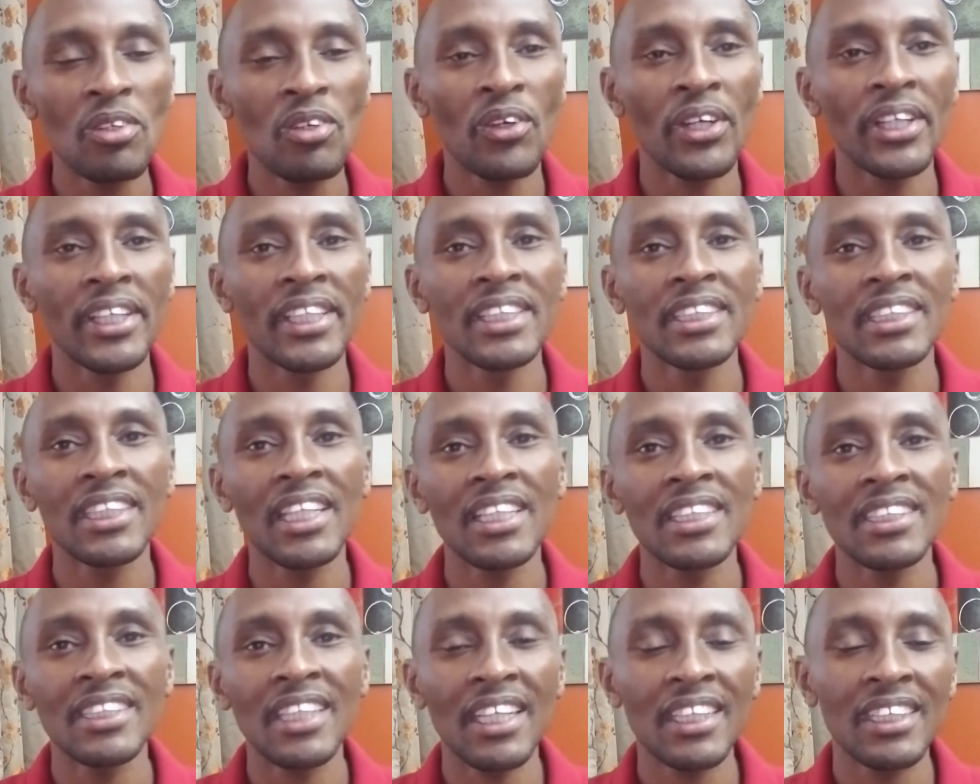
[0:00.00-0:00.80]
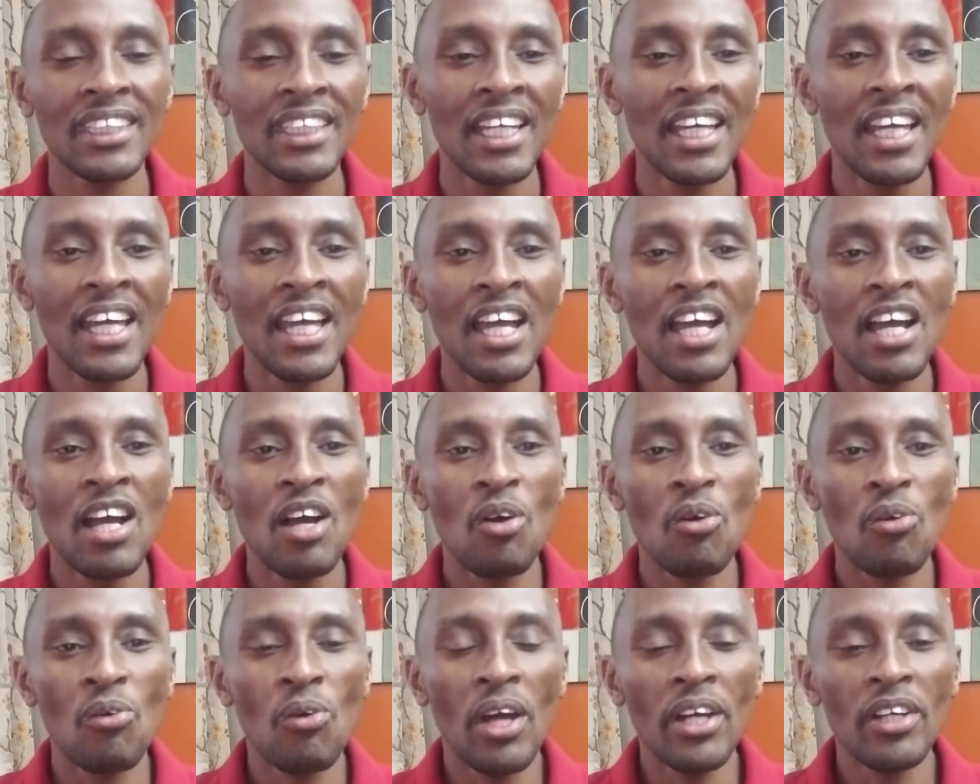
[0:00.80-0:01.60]
when he says that
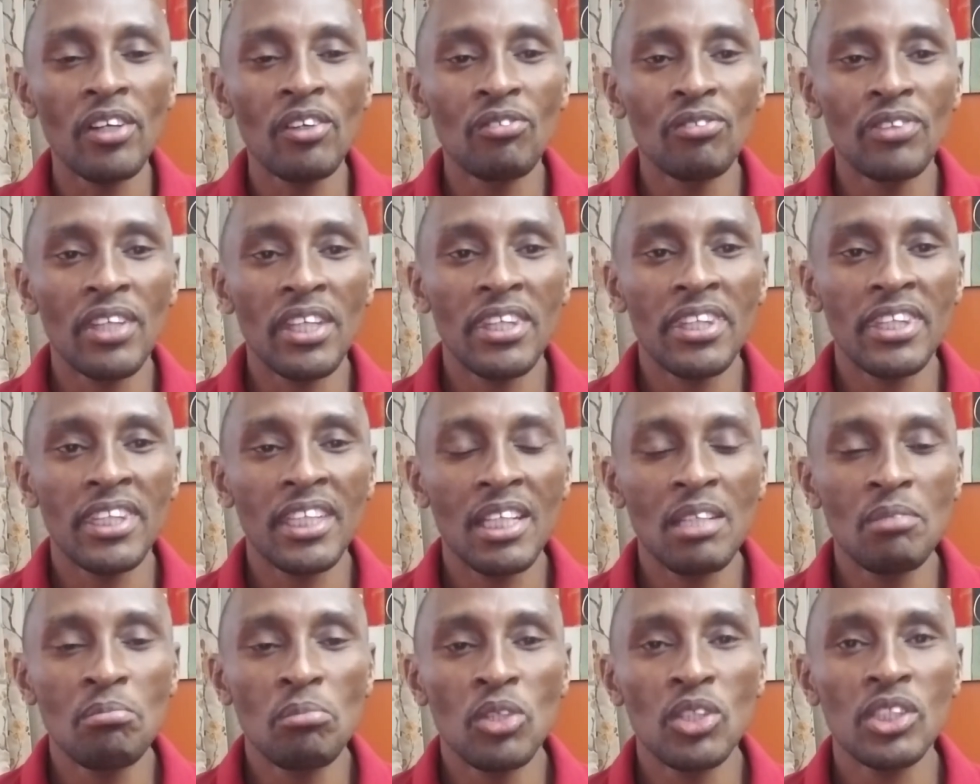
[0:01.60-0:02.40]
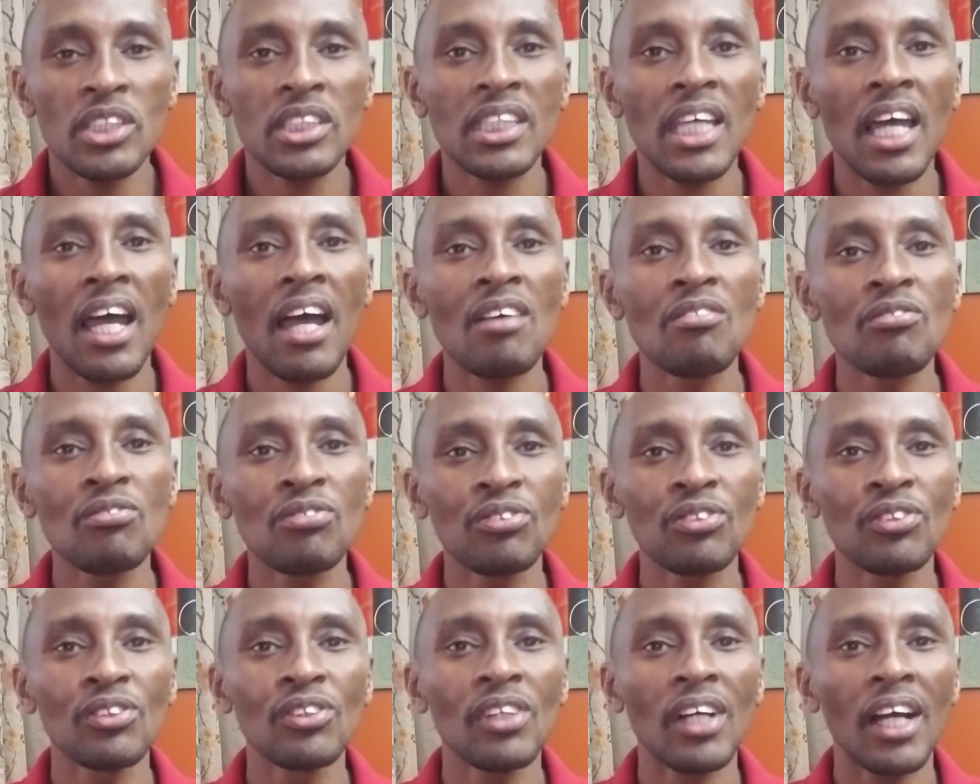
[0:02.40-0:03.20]
one of the 3 most
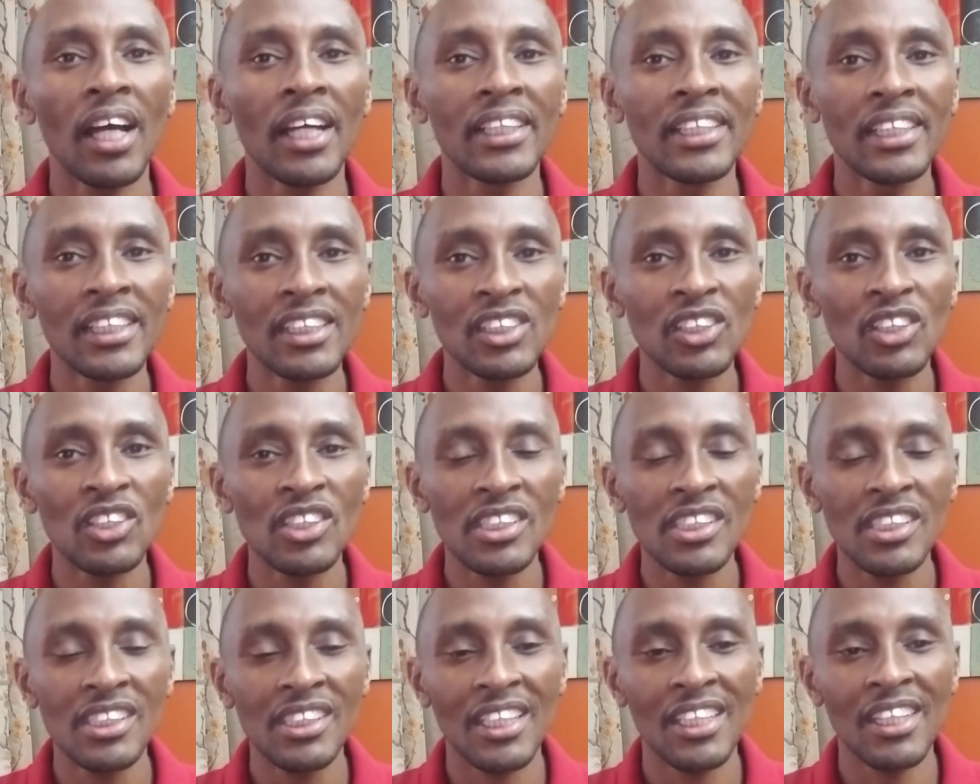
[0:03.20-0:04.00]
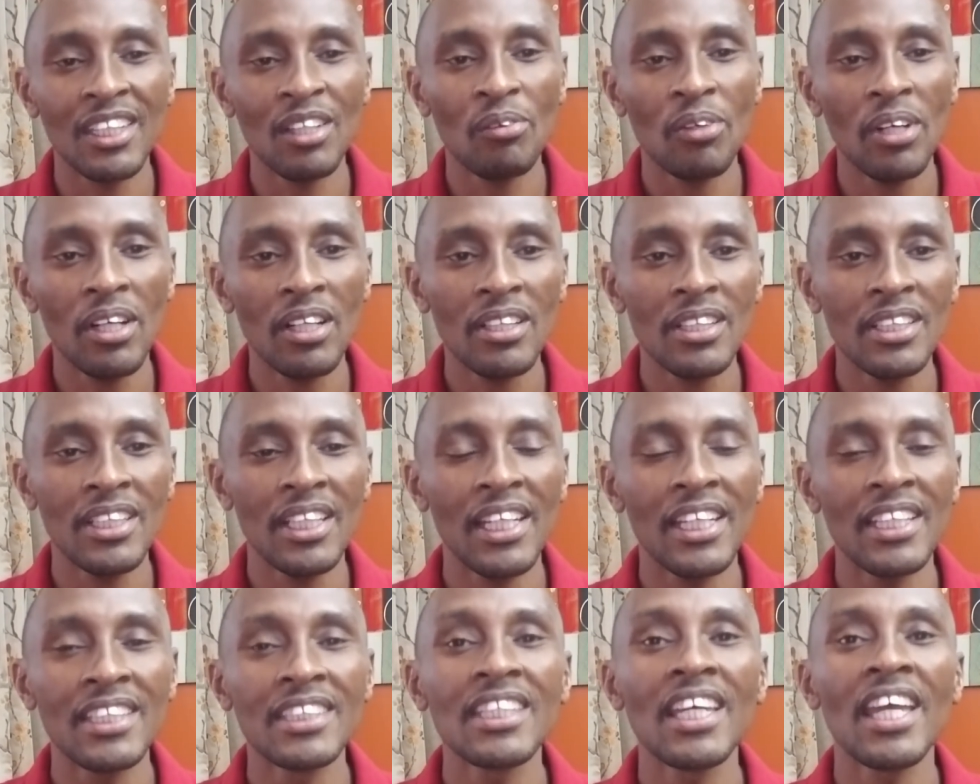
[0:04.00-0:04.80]
harmful addictions in the world
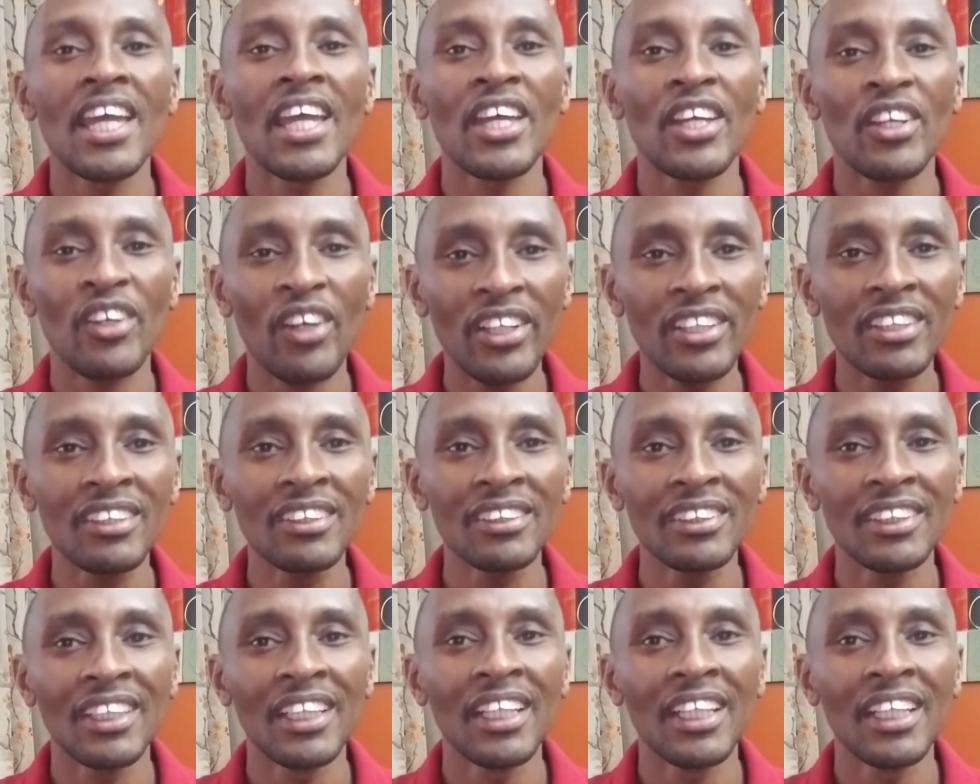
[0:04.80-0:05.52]
is heroin,